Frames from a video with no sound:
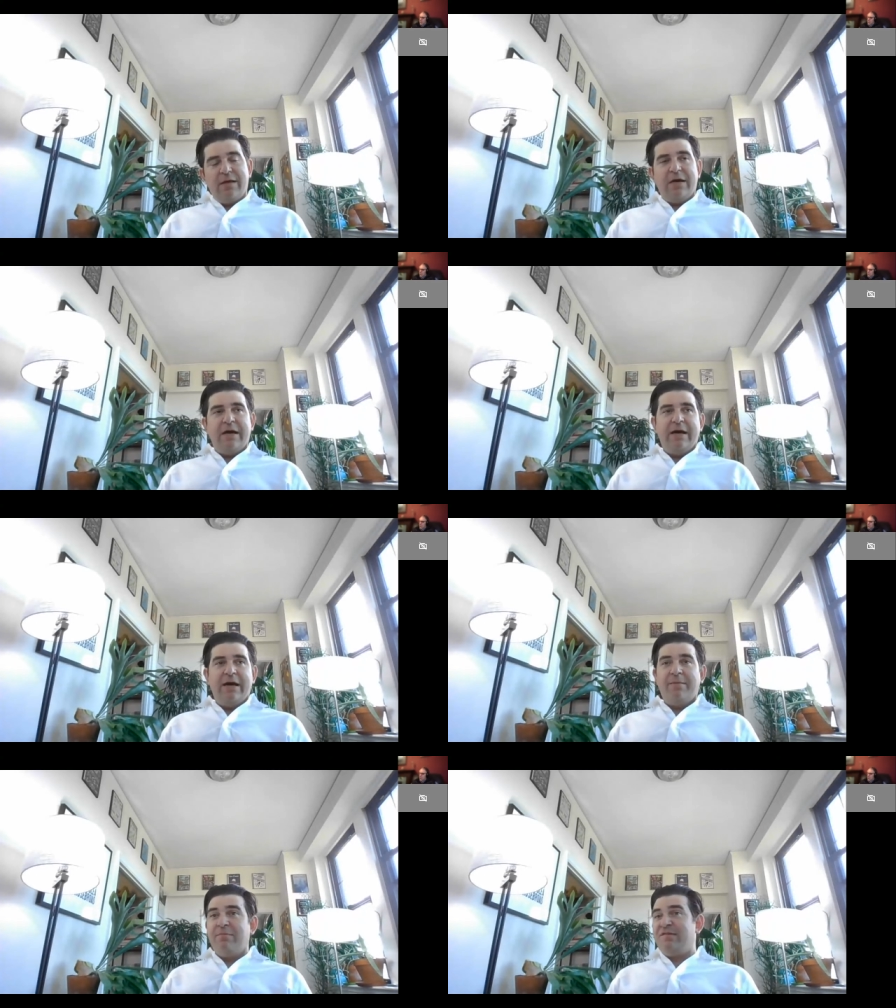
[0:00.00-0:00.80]

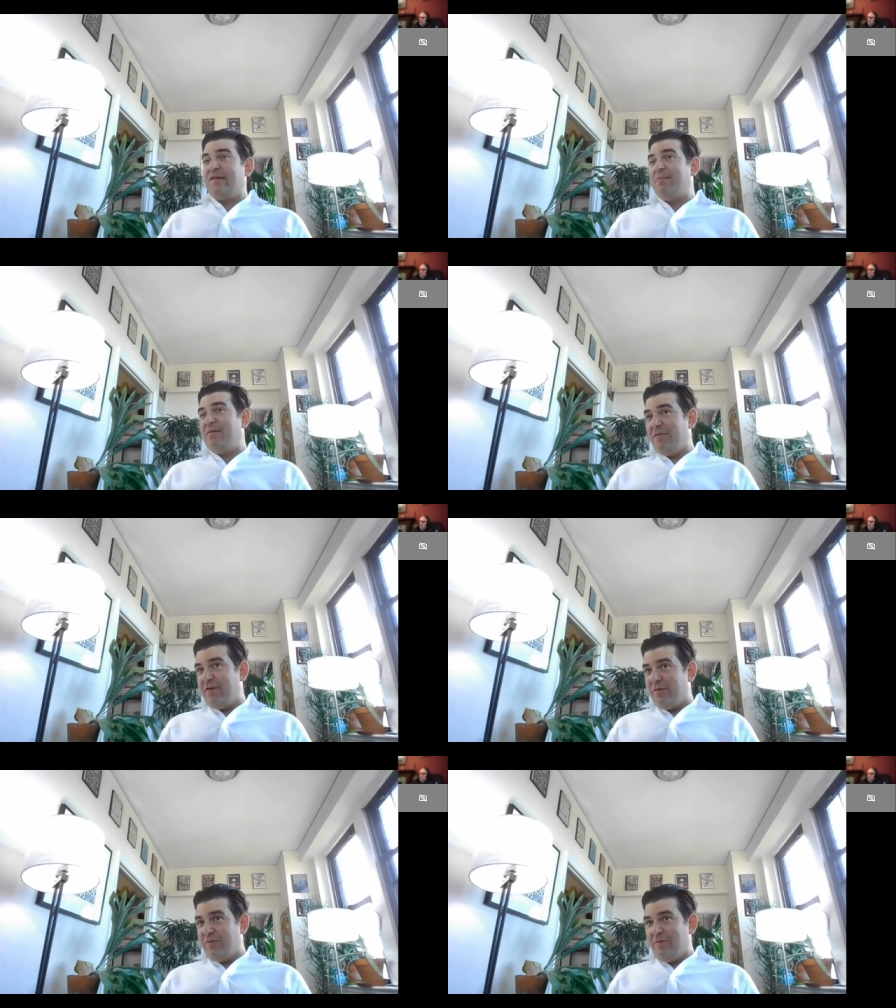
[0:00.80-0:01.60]
Um, some of
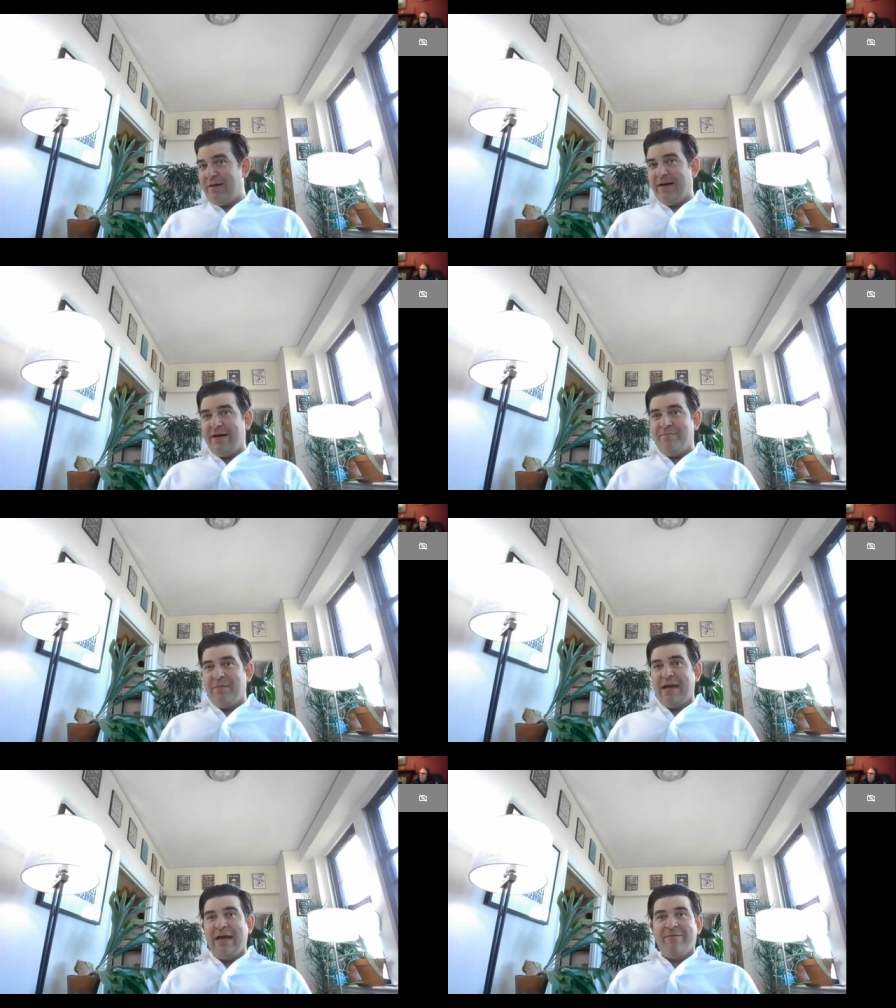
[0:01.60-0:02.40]
you uh,
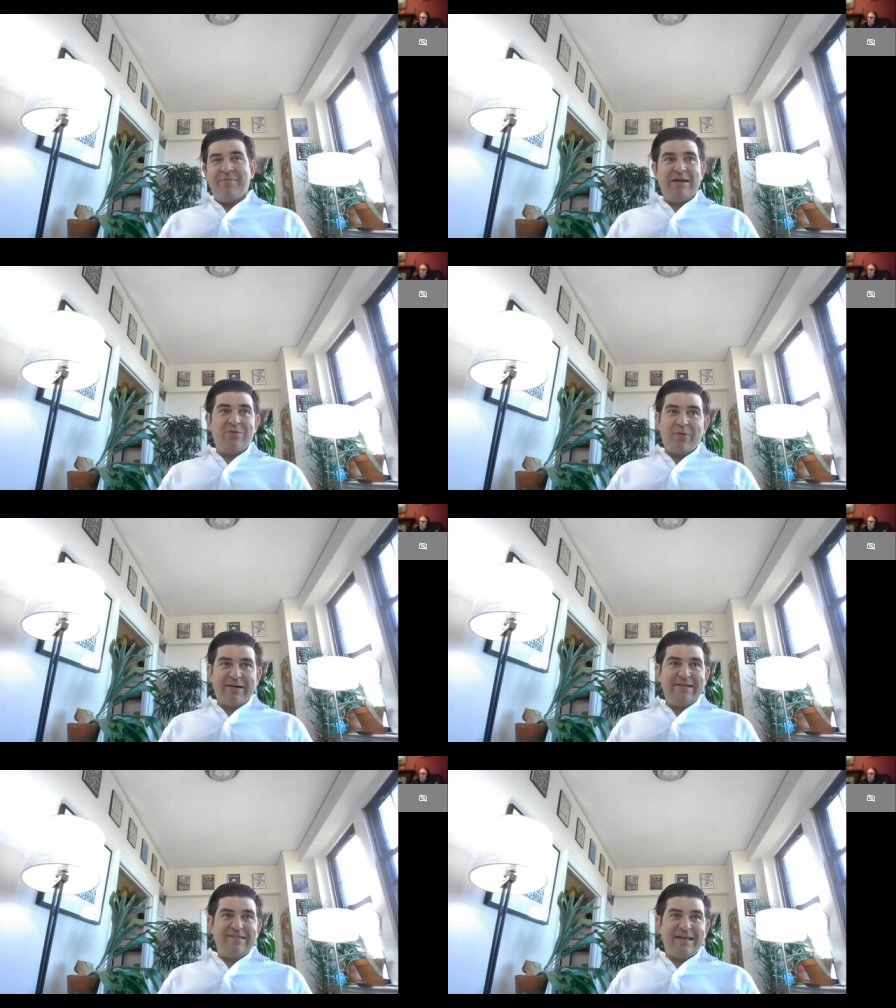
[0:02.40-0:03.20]
may have been in
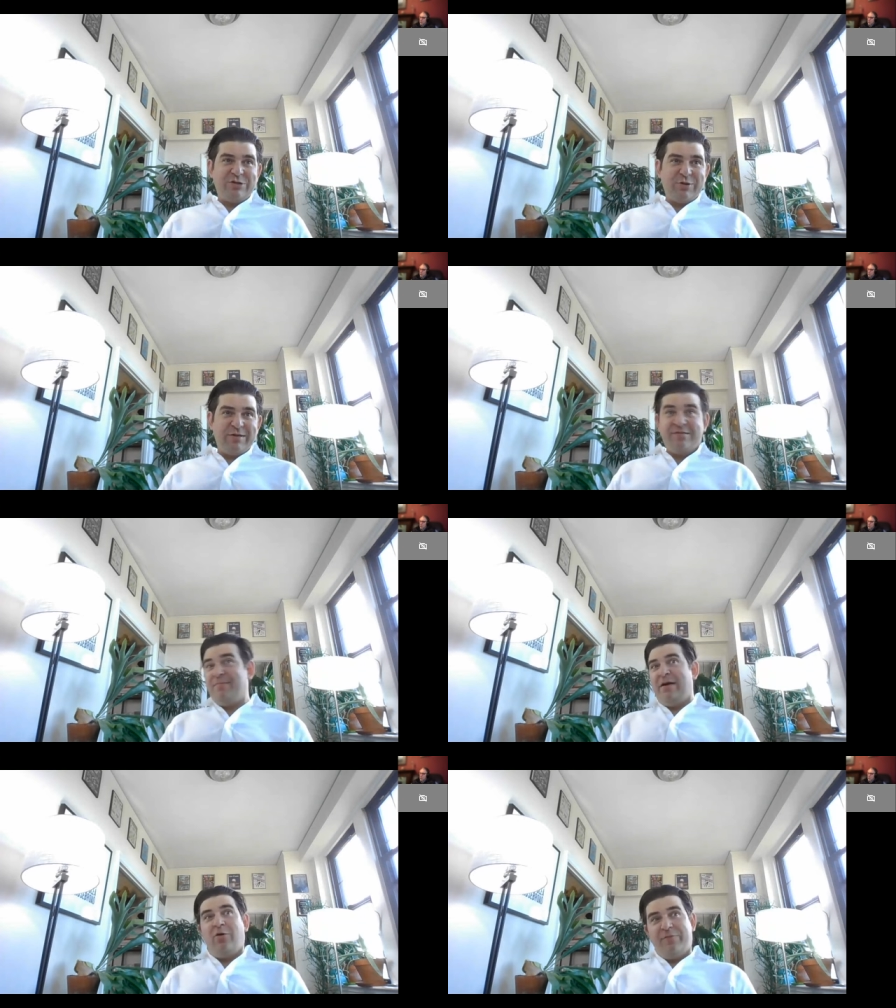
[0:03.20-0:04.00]
organizations,
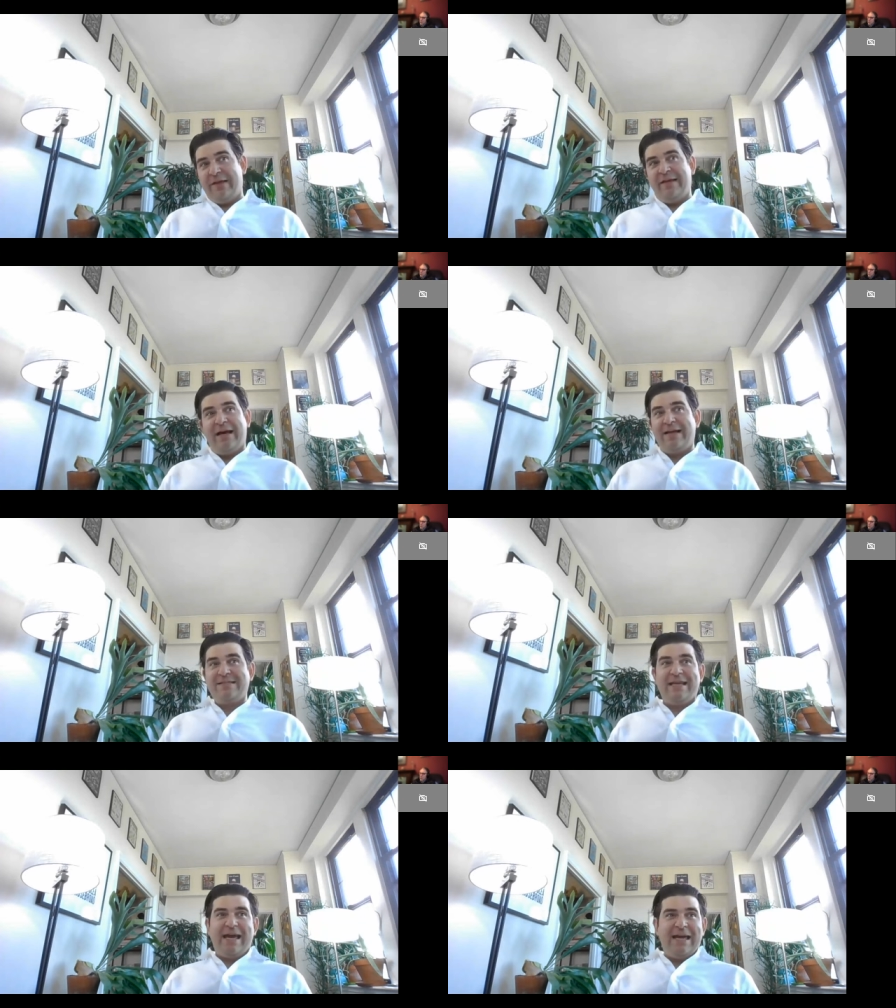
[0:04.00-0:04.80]
hopefully not
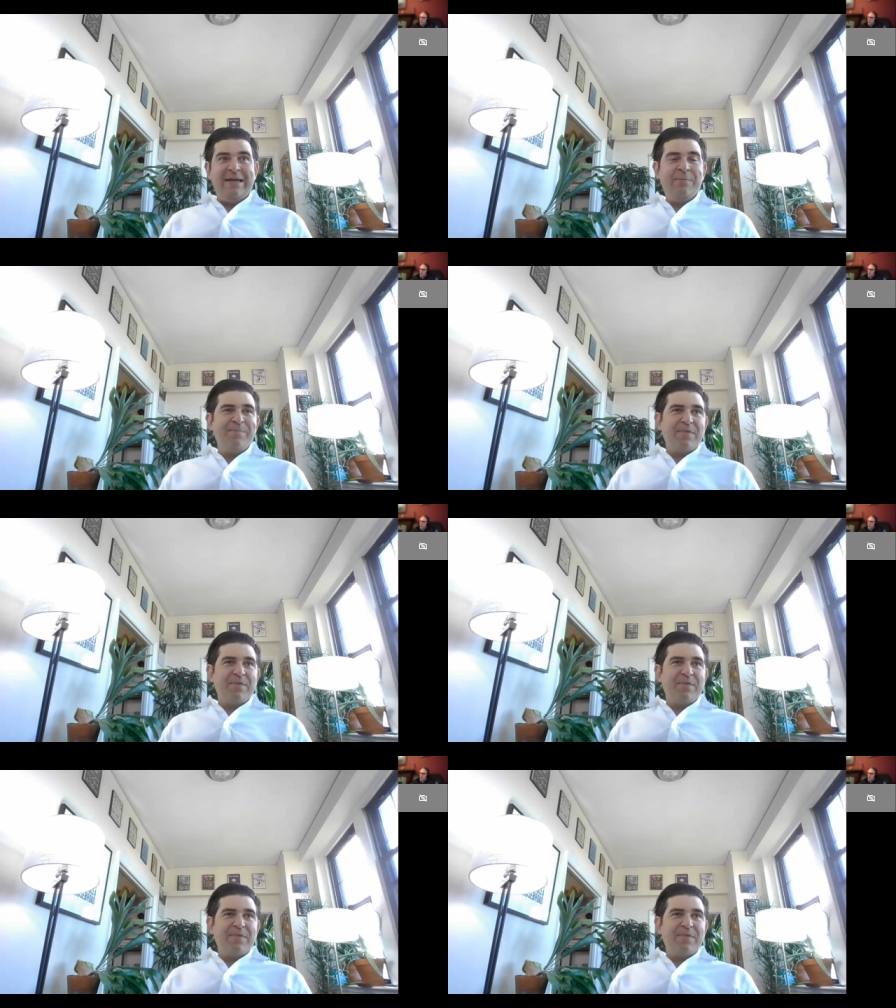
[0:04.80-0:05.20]
today,